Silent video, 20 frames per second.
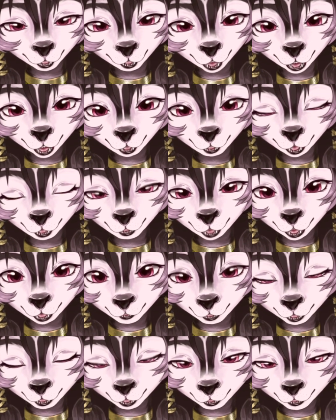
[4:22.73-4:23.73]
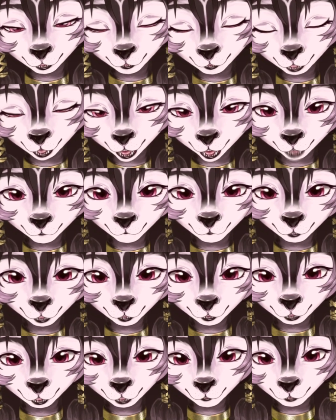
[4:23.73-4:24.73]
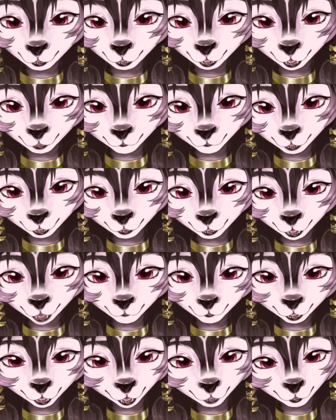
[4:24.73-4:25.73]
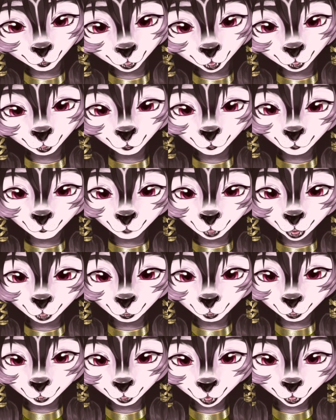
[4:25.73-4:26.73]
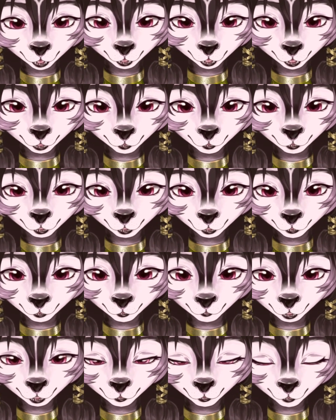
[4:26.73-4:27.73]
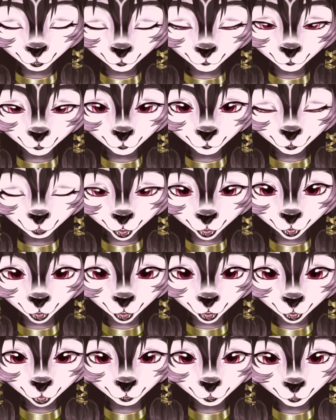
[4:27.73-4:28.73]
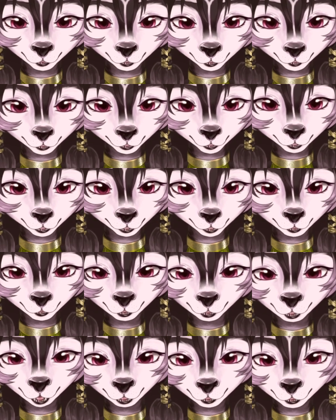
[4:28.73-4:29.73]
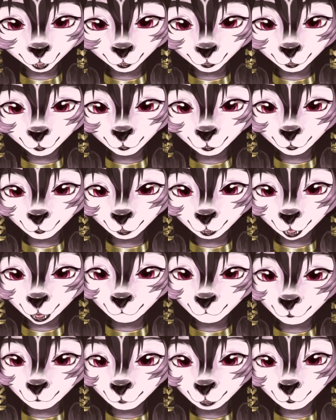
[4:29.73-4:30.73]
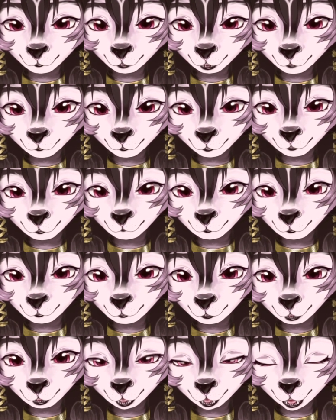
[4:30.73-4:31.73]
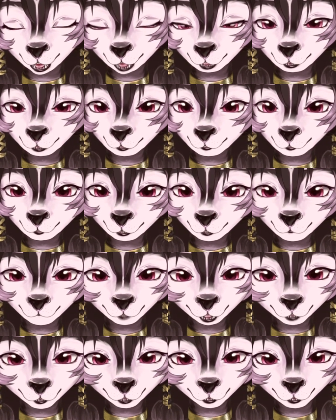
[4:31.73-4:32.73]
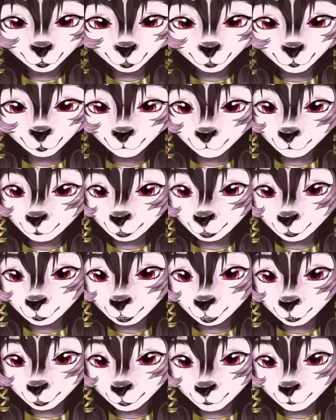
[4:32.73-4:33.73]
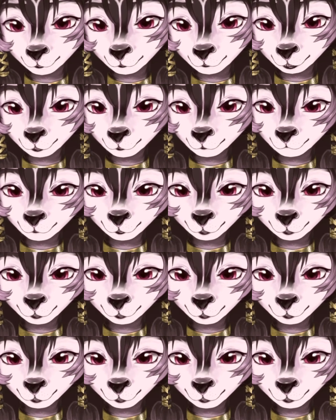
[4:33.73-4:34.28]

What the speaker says: I would like to introduce a rule of thumb that Rob told me. It's called don't be an asshole. I think there's this hyperfixation on the idea of whether something is